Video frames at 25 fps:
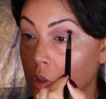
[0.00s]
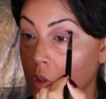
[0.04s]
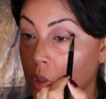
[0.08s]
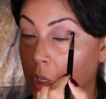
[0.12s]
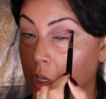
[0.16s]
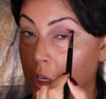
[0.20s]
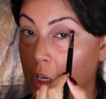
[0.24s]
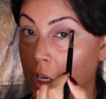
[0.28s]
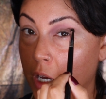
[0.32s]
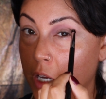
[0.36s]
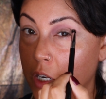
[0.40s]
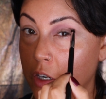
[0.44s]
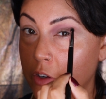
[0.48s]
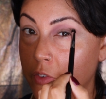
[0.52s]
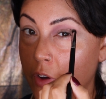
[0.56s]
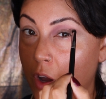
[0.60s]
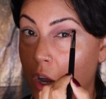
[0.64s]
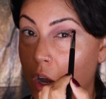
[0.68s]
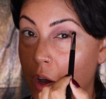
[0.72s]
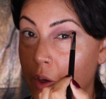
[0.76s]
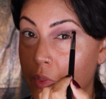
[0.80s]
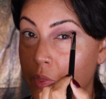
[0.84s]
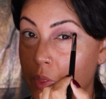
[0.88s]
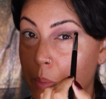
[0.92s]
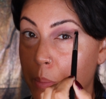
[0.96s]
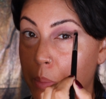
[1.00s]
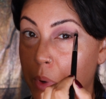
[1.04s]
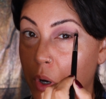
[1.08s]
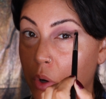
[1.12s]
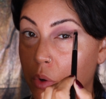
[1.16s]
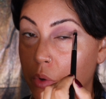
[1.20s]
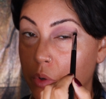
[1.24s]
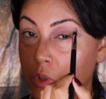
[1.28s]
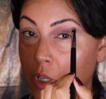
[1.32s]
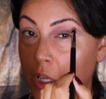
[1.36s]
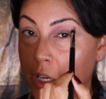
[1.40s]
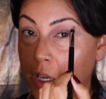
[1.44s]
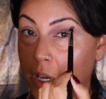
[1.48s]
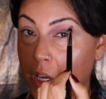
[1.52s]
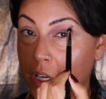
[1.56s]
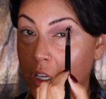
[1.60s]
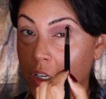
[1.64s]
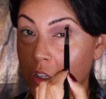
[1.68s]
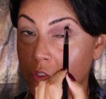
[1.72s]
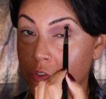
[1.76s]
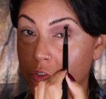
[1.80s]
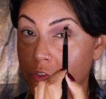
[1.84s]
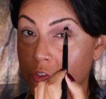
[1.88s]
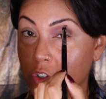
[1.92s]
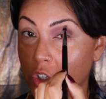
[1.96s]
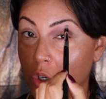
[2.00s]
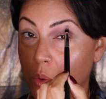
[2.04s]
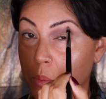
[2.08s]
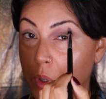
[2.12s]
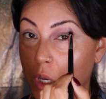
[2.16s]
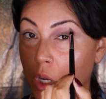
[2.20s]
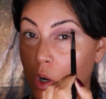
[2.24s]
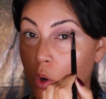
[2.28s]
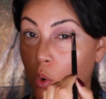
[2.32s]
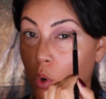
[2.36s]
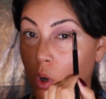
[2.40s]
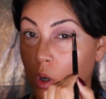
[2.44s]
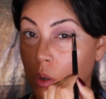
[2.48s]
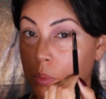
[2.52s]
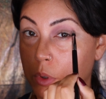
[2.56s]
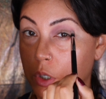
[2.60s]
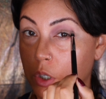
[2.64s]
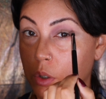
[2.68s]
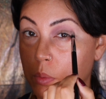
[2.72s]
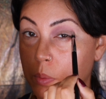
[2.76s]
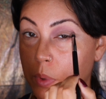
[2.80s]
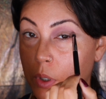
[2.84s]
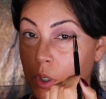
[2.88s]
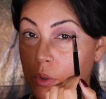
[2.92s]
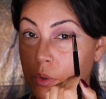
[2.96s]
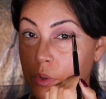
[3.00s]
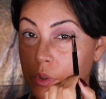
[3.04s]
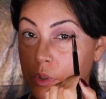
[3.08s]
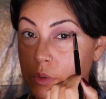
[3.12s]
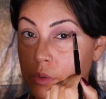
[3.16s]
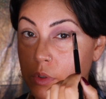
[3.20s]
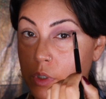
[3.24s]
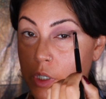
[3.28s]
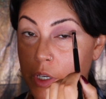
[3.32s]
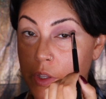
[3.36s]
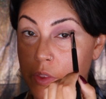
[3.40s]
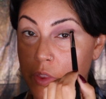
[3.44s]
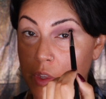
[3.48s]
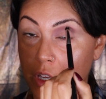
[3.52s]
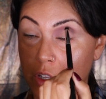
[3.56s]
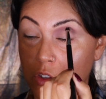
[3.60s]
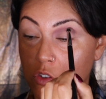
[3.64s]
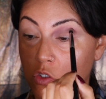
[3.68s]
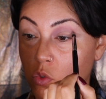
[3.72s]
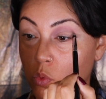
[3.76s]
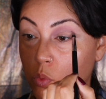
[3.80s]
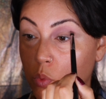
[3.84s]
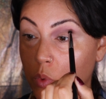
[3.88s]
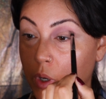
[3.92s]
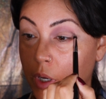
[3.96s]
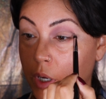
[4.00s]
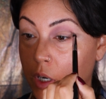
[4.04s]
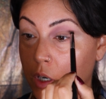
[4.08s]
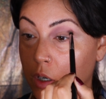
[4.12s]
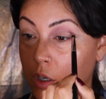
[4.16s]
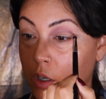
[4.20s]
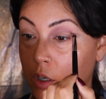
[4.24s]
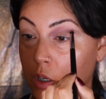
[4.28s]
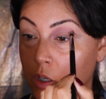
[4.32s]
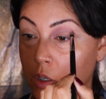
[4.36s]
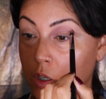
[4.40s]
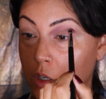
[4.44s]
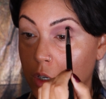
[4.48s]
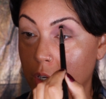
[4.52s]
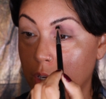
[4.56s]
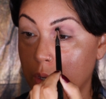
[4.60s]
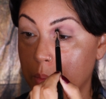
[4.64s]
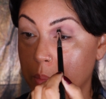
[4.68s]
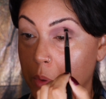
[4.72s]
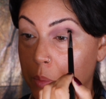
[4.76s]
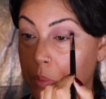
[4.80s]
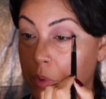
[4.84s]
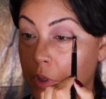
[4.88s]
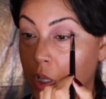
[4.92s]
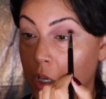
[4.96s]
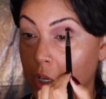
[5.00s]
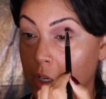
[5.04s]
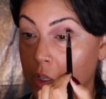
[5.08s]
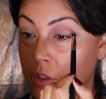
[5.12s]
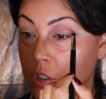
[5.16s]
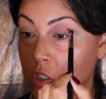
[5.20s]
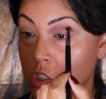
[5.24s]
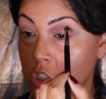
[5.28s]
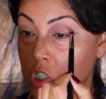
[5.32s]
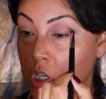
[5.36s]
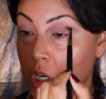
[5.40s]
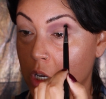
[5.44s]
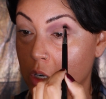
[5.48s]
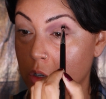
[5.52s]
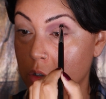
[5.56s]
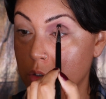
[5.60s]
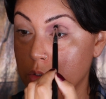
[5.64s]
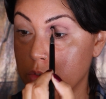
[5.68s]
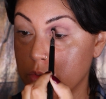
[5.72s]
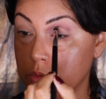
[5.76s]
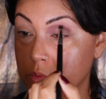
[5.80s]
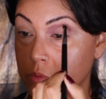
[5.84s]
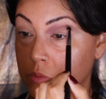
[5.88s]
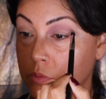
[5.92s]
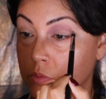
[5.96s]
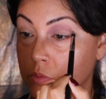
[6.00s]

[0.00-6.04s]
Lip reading: Like kind of on the bone. Like I can feel my orbital bone and that's where I'm applying the shadow.